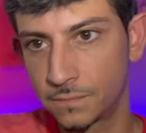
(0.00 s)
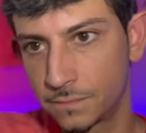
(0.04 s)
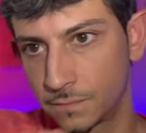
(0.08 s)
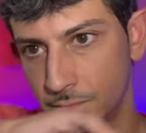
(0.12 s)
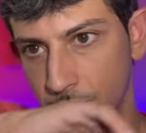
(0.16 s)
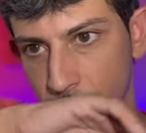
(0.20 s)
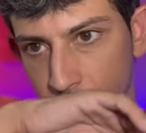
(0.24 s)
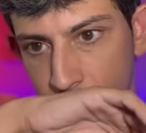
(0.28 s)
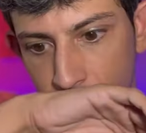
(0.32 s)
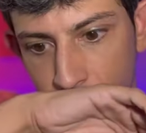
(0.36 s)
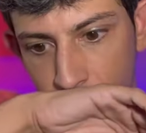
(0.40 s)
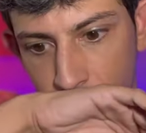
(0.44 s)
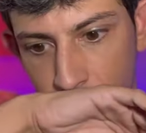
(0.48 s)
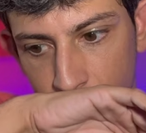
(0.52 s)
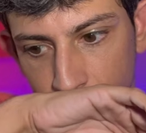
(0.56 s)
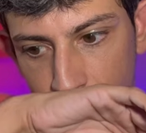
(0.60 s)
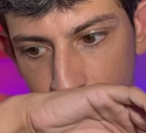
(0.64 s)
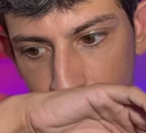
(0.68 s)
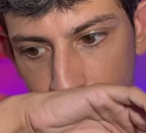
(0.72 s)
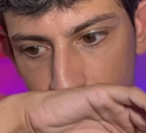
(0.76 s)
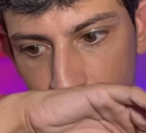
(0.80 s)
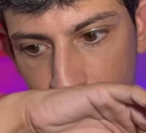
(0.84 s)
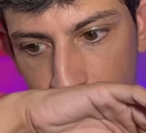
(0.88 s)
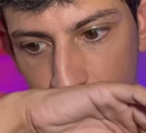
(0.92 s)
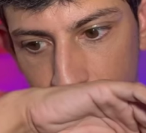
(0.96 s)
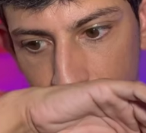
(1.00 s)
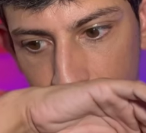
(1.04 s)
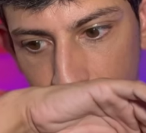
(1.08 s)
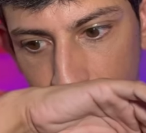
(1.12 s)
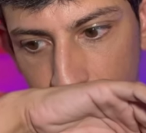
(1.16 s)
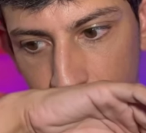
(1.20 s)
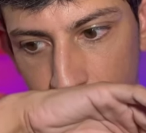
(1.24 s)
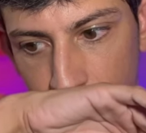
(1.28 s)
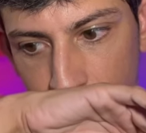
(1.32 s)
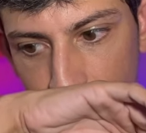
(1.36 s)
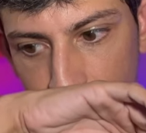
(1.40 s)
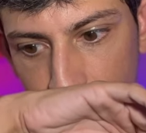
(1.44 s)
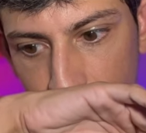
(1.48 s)

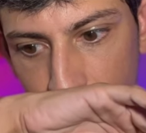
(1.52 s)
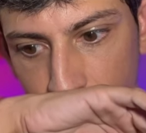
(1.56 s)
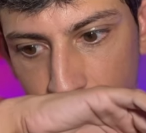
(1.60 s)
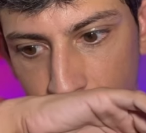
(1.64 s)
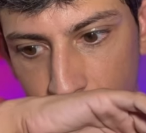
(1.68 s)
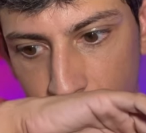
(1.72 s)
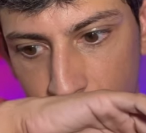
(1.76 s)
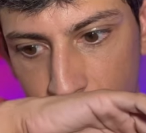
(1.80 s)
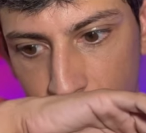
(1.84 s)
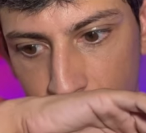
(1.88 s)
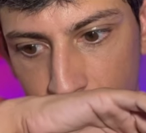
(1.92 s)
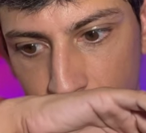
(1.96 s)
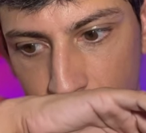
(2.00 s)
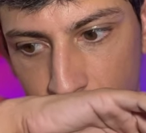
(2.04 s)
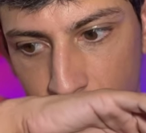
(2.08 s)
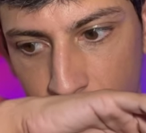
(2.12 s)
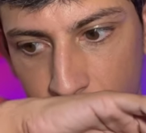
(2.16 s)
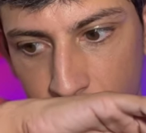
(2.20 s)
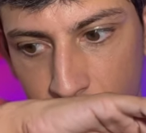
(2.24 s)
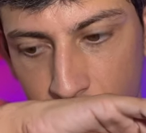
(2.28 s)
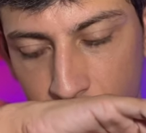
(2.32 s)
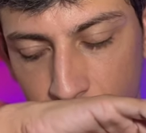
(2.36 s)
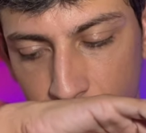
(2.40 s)
Nothing is said.